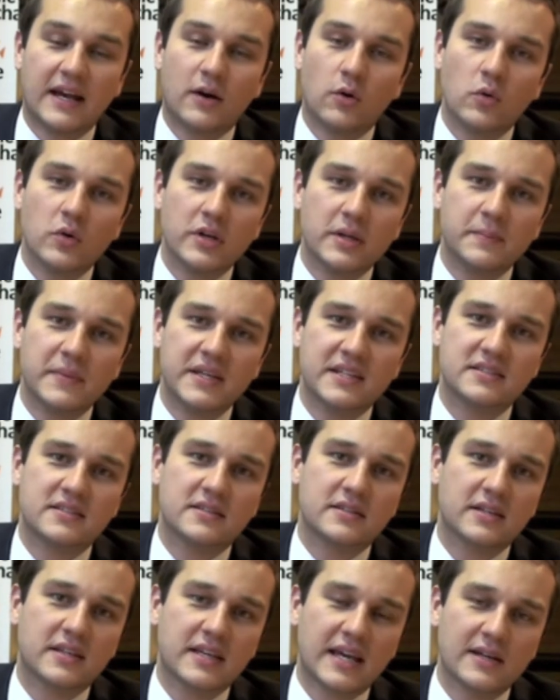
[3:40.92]
All it means
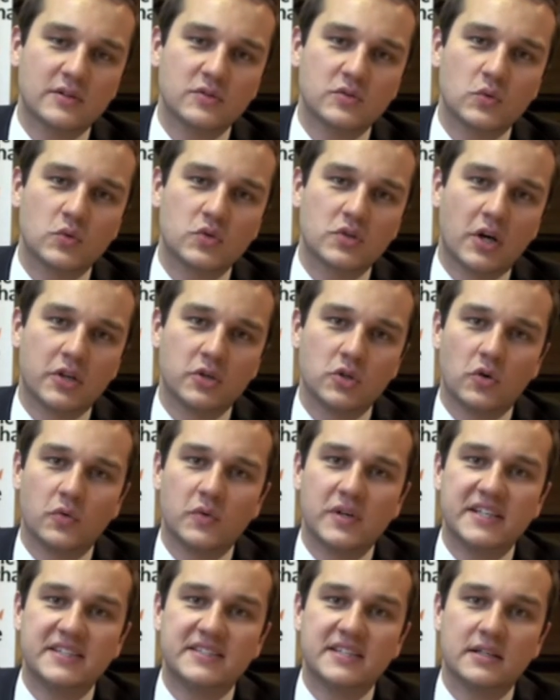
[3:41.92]
is that councils are not
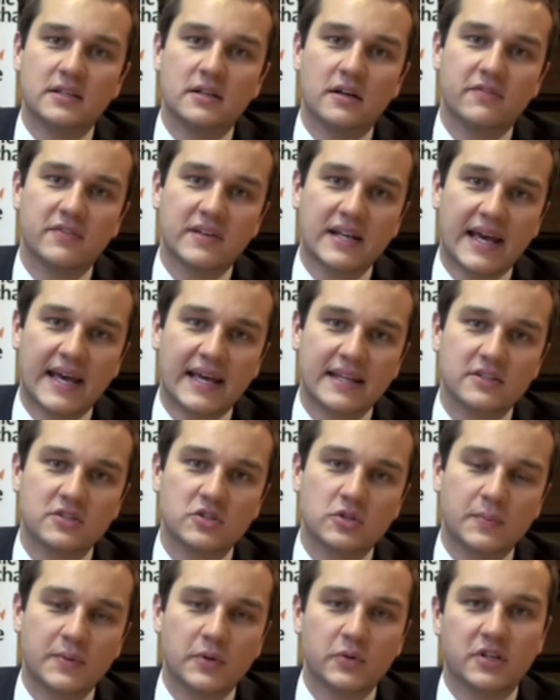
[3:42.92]
releasing enough land
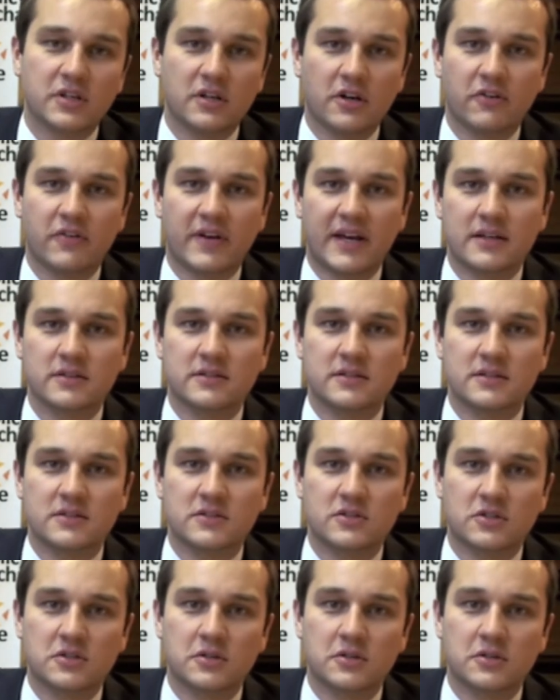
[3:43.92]
to build enough houses